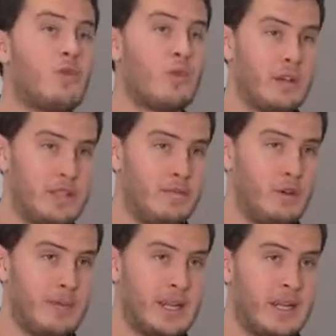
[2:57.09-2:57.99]
relative
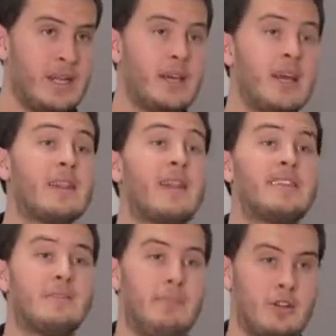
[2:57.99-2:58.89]
humidity, and
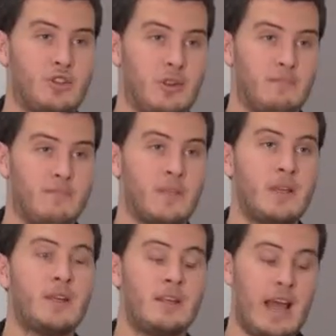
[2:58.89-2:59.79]
light spectrum
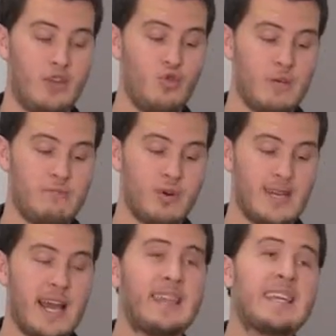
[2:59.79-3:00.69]
that you could
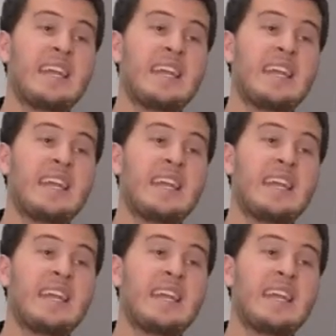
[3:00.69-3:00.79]
put at the